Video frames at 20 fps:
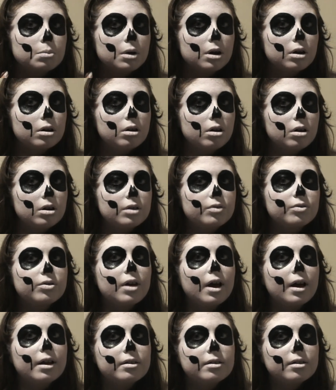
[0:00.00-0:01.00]
but I can't if
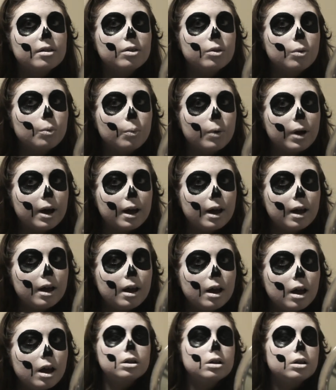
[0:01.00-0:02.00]
that's in the way.
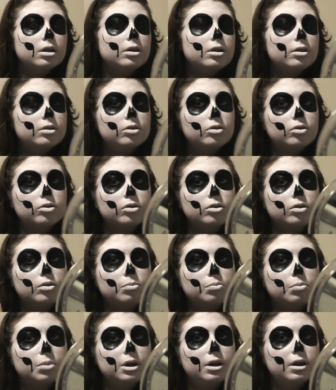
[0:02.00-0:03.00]
This is too
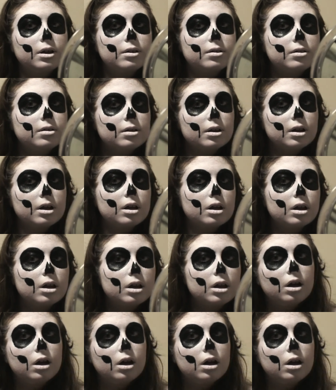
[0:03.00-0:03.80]
big, isn't it?